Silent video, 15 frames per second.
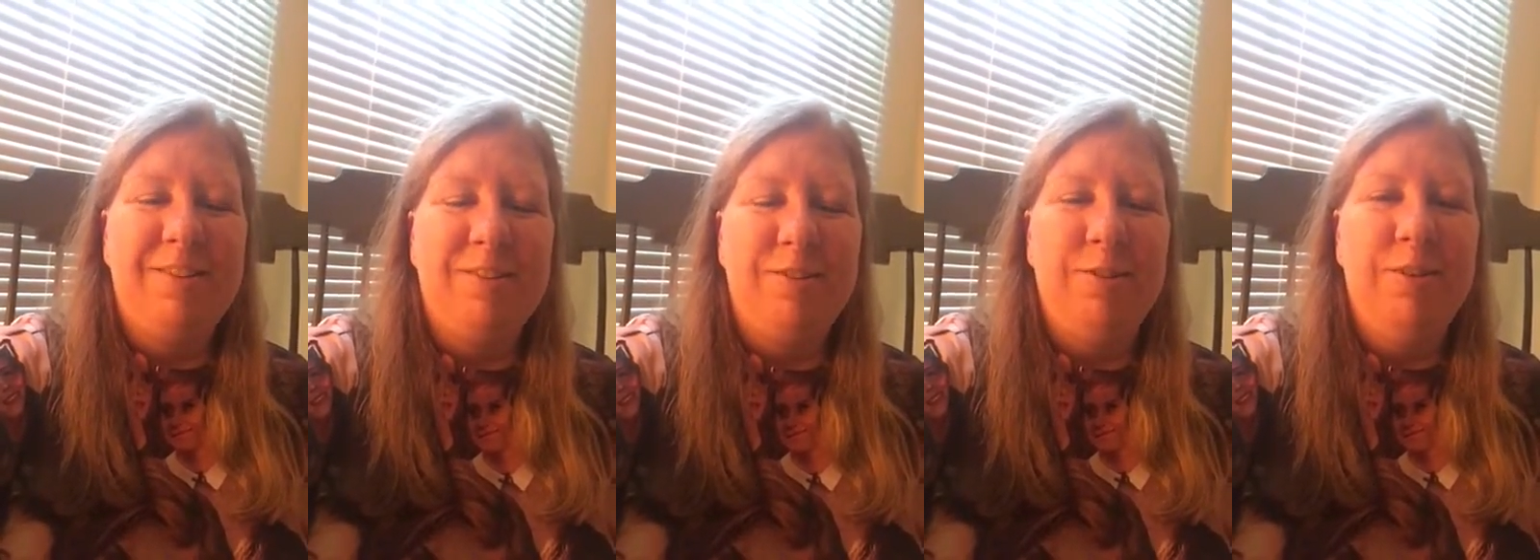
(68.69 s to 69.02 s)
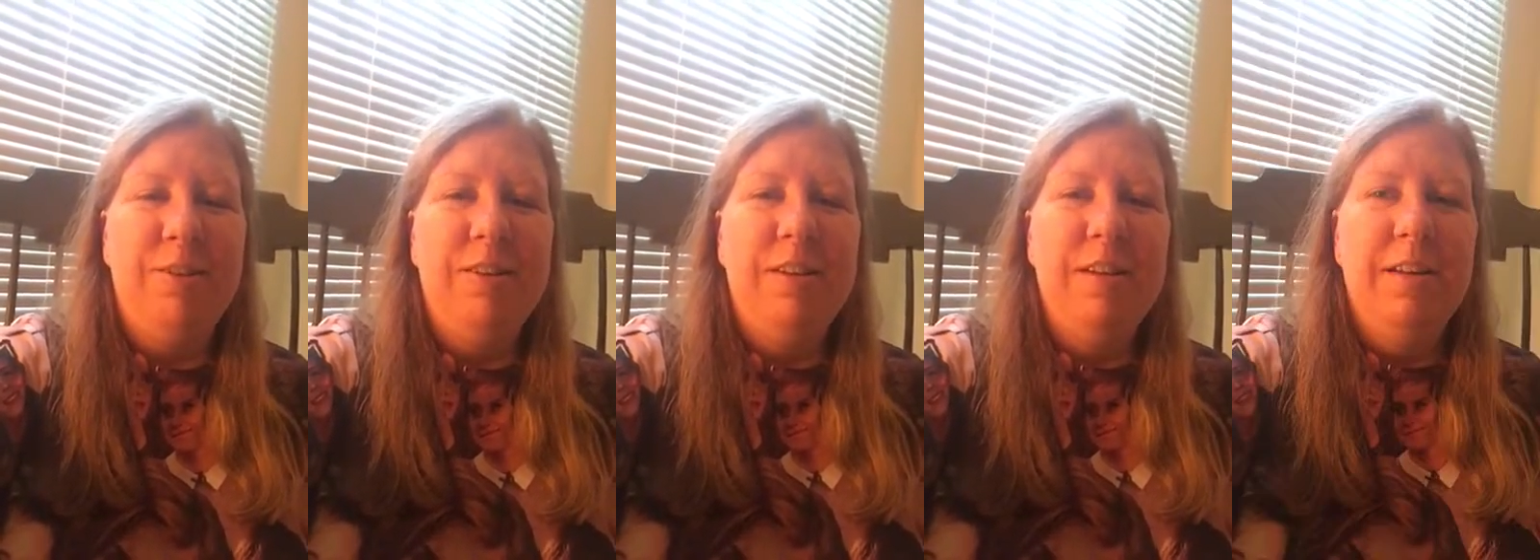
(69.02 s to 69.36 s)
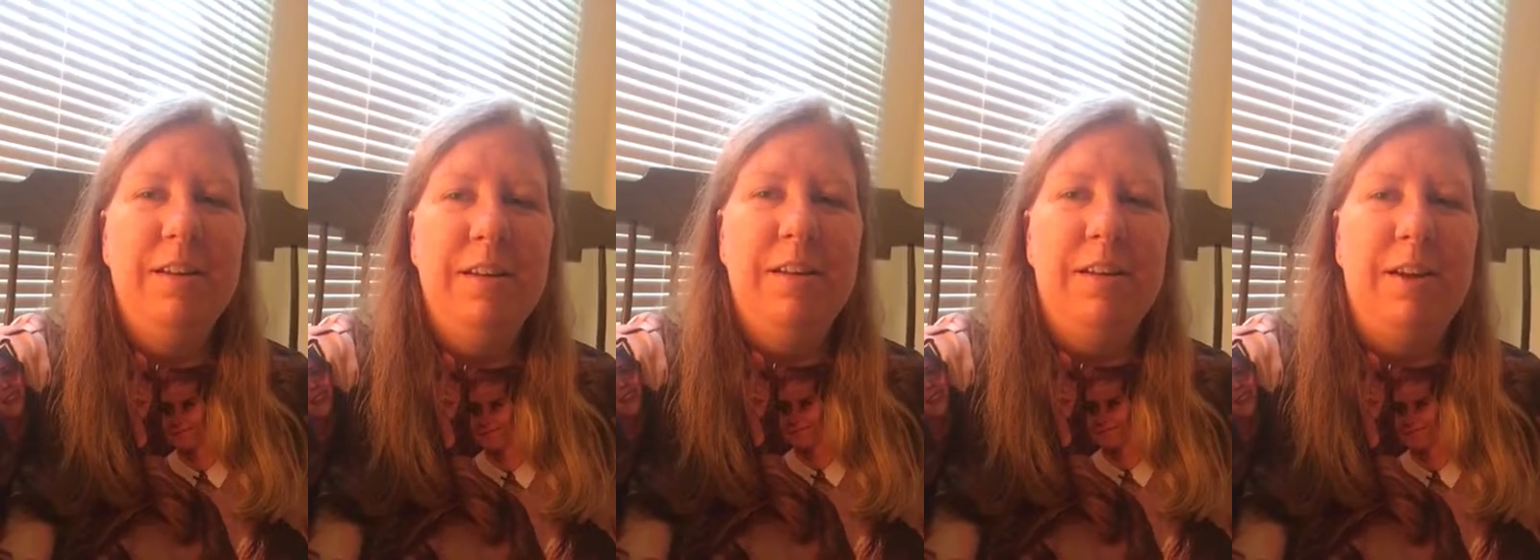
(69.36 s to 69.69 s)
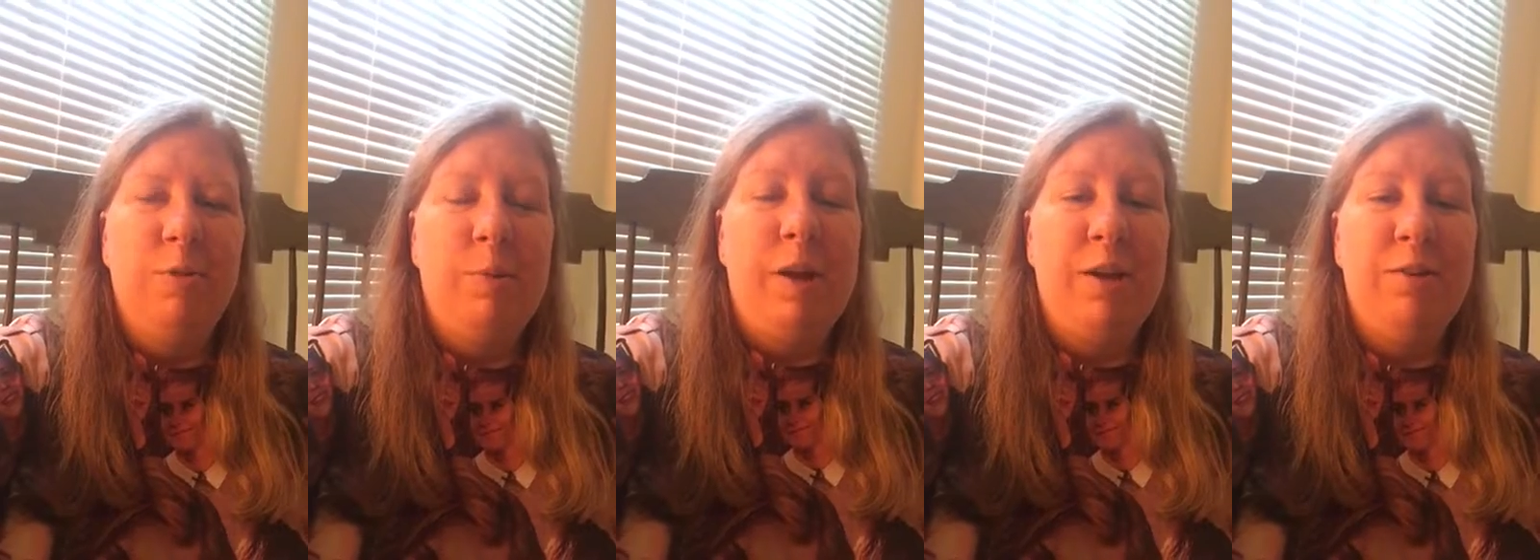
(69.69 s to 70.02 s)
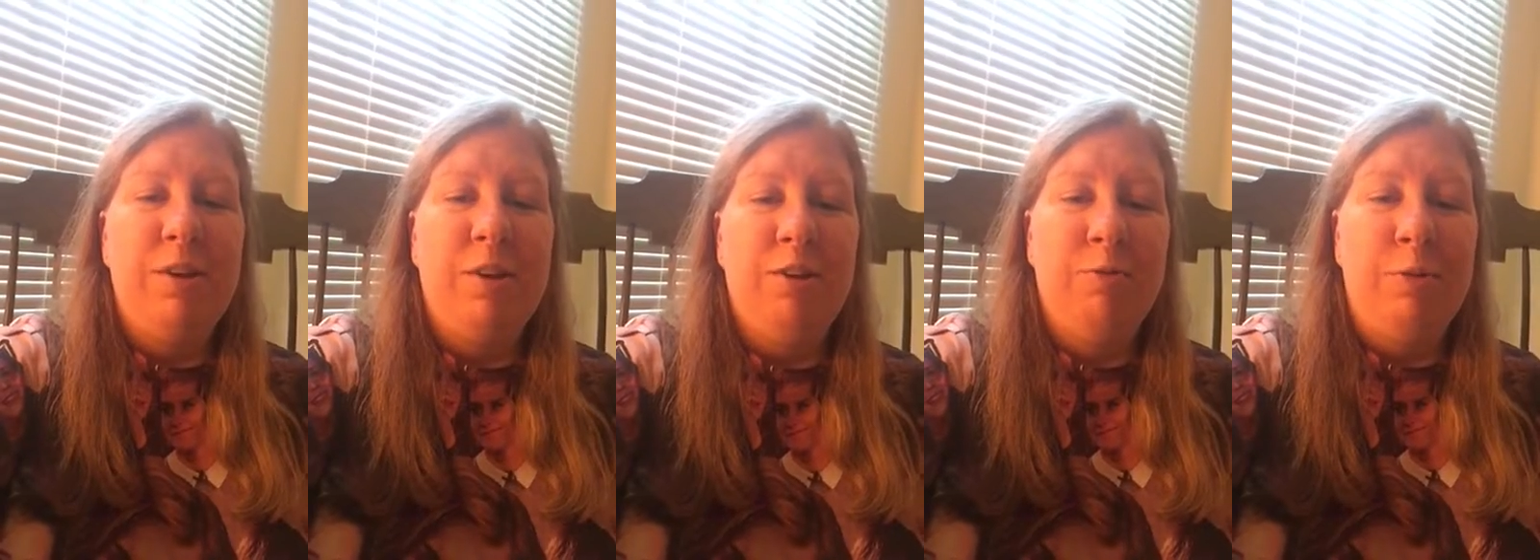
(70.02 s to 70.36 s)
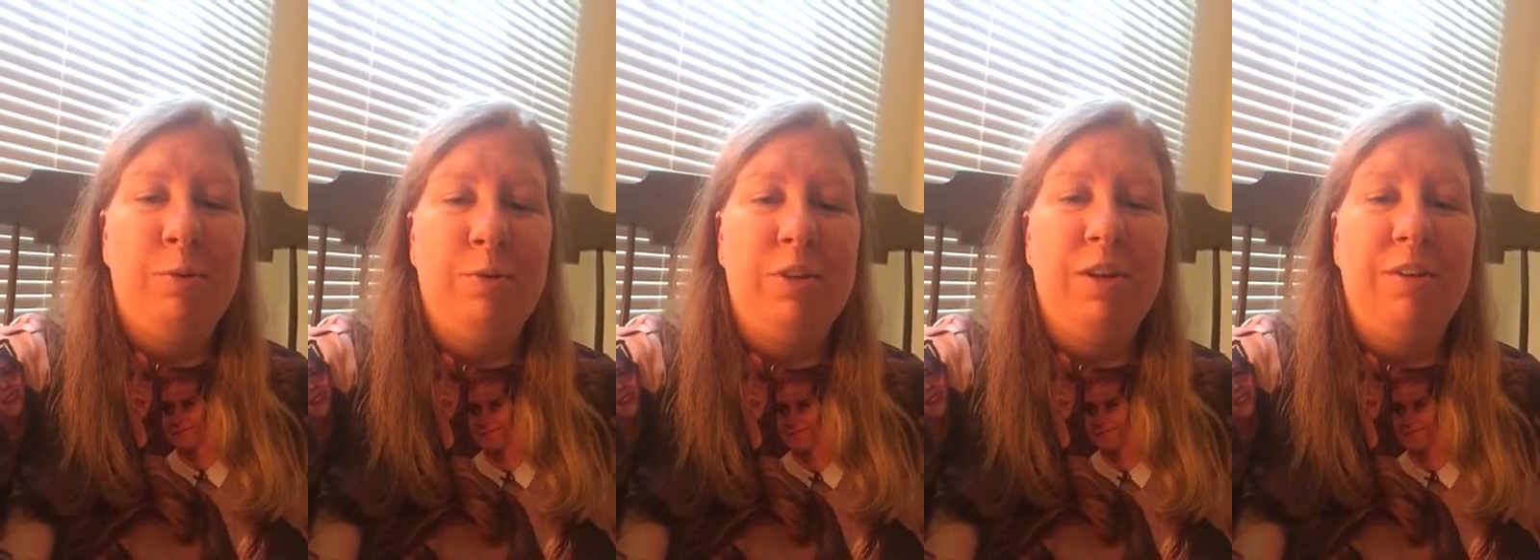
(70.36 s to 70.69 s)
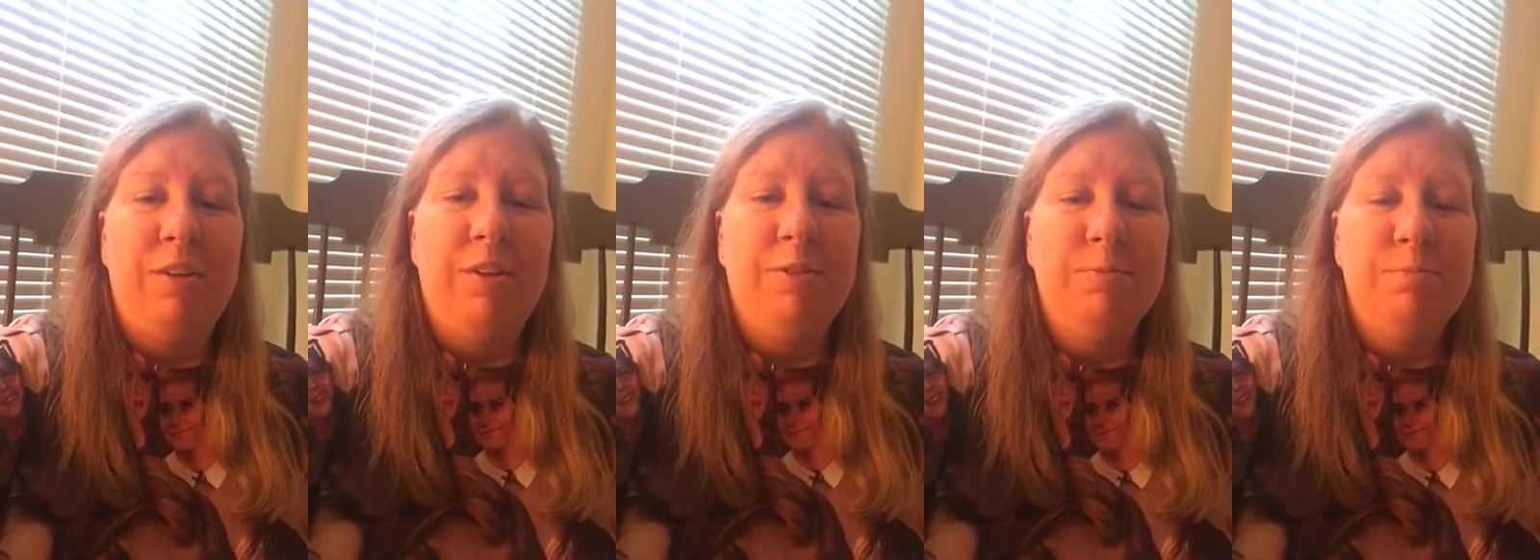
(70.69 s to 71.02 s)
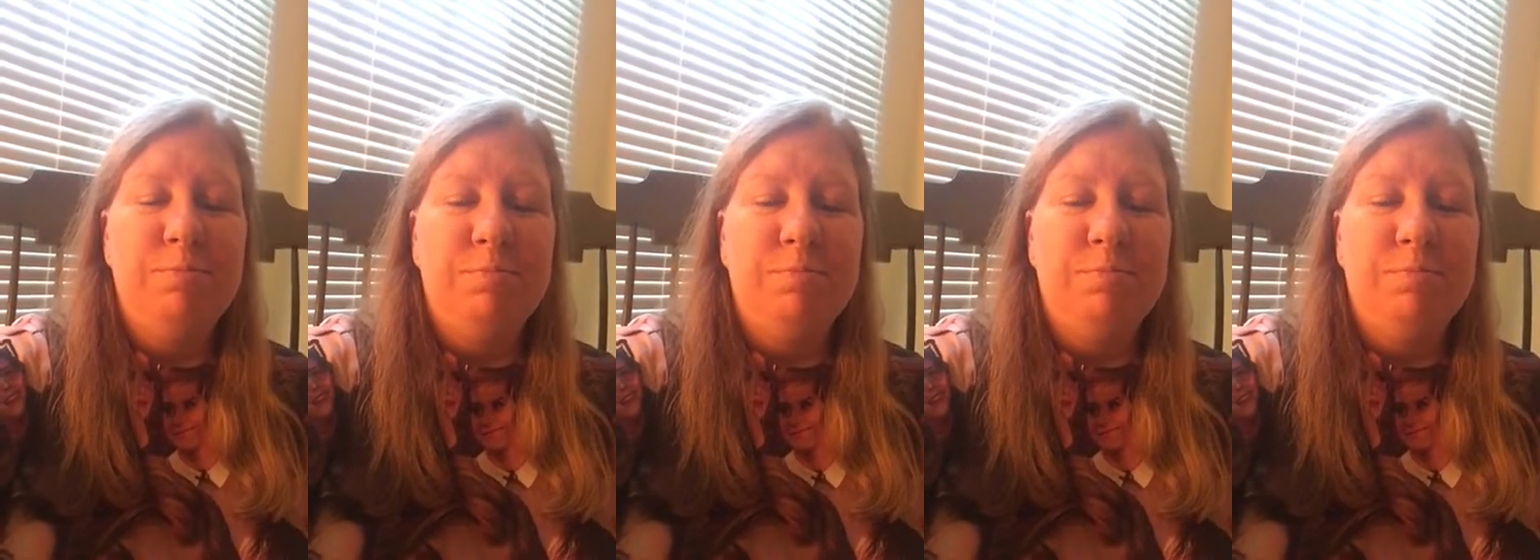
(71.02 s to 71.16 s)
true. Everybody who knows me will tell you.